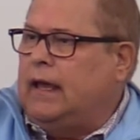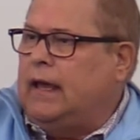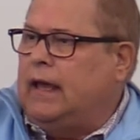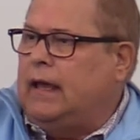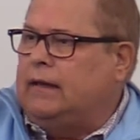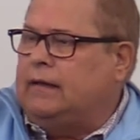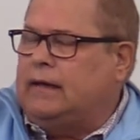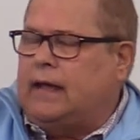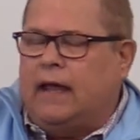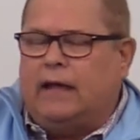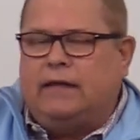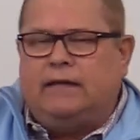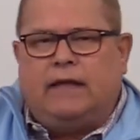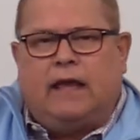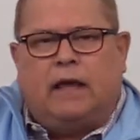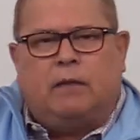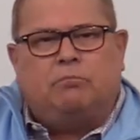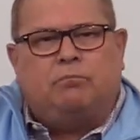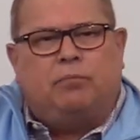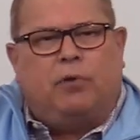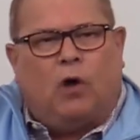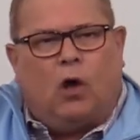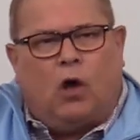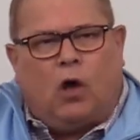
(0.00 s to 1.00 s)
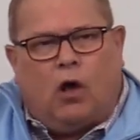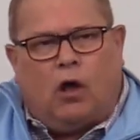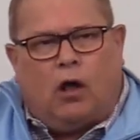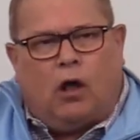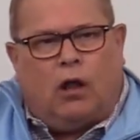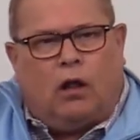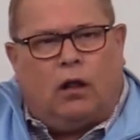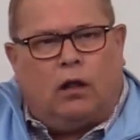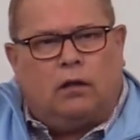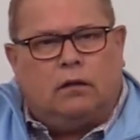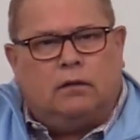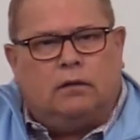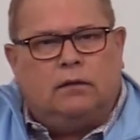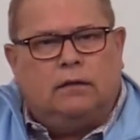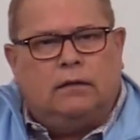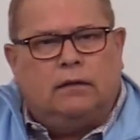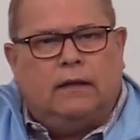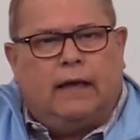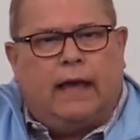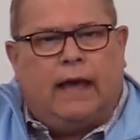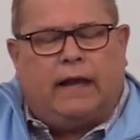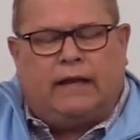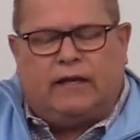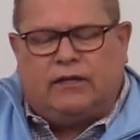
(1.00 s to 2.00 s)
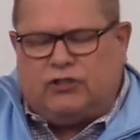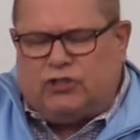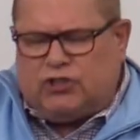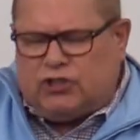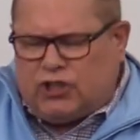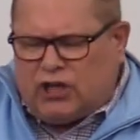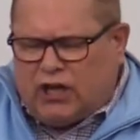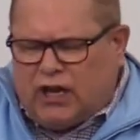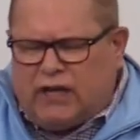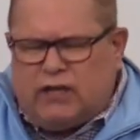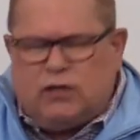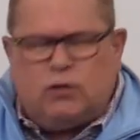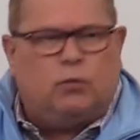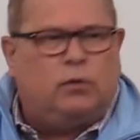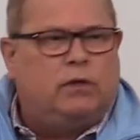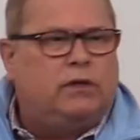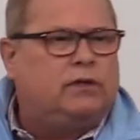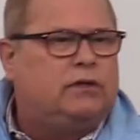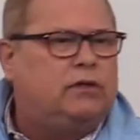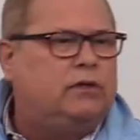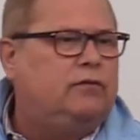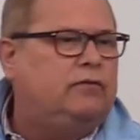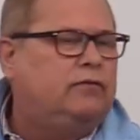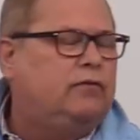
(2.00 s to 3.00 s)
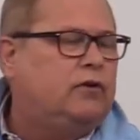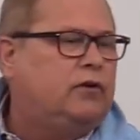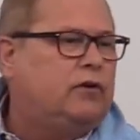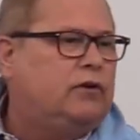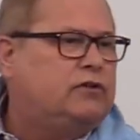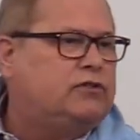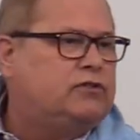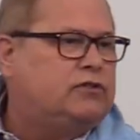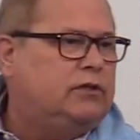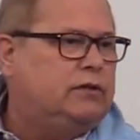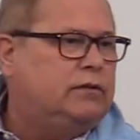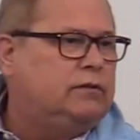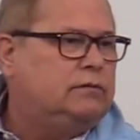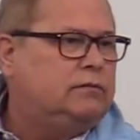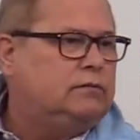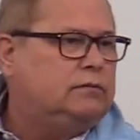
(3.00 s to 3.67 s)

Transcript: And, and yet Paul had a genuine conversion.